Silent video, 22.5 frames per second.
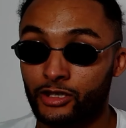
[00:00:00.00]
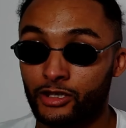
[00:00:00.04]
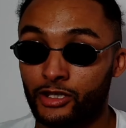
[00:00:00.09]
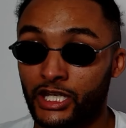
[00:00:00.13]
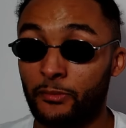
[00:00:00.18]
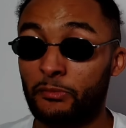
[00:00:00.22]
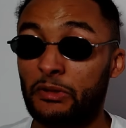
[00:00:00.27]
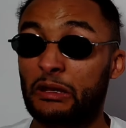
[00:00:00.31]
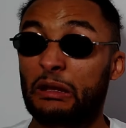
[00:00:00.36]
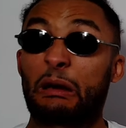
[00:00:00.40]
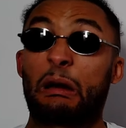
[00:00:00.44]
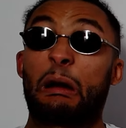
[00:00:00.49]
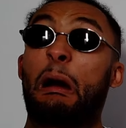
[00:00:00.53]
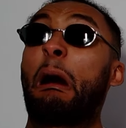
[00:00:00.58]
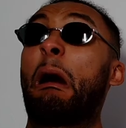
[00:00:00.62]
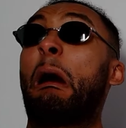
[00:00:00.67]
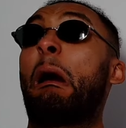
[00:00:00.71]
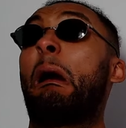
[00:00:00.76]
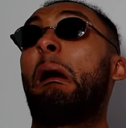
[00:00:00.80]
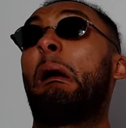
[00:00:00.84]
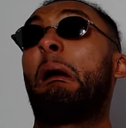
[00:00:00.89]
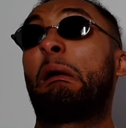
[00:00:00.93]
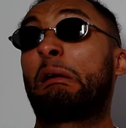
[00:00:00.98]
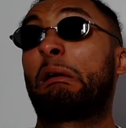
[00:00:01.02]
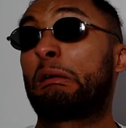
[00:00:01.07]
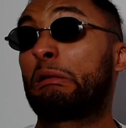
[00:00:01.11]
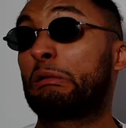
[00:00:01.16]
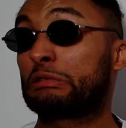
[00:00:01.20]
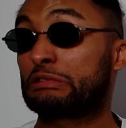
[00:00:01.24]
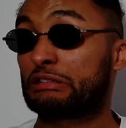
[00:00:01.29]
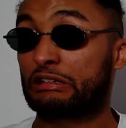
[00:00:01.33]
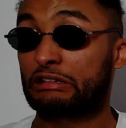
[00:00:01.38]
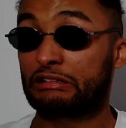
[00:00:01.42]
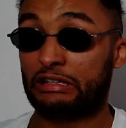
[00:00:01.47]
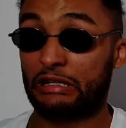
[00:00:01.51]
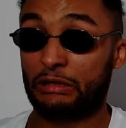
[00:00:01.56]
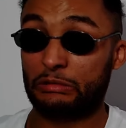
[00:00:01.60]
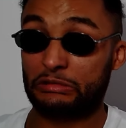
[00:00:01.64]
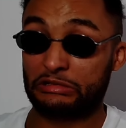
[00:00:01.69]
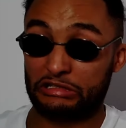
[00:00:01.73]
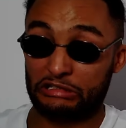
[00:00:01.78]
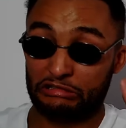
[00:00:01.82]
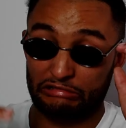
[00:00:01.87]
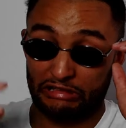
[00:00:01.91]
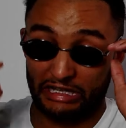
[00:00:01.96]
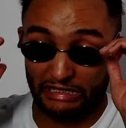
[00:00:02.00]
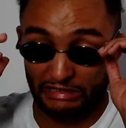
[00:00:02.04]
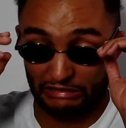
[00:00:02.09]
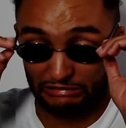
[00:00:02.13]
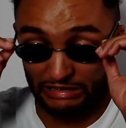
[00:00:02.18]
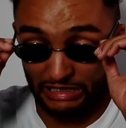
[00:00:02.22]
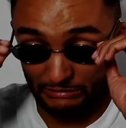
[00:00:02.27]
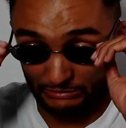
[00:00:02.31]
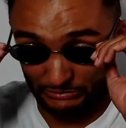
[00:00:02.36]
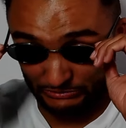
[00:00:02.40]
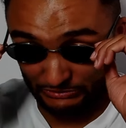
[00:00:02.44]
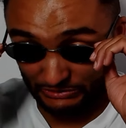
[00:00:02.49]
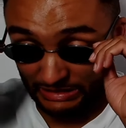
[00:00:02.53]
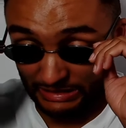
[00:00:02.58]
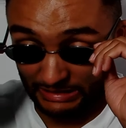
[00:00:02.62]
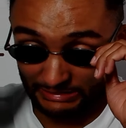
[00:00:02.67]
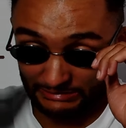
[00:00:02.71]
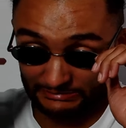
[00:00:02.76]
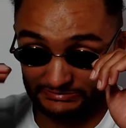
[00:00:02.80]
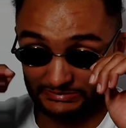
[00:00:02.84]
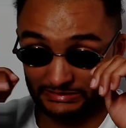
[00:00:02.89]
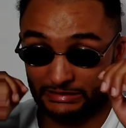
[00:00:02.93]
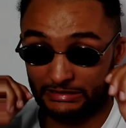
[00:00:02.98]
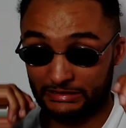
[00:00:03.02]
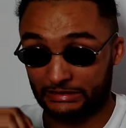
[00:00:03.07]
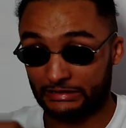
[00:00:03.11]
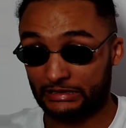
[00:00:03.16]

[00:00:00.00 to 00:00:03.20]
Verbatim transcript: They'd be like, oh, he was a, he was a great grandfather.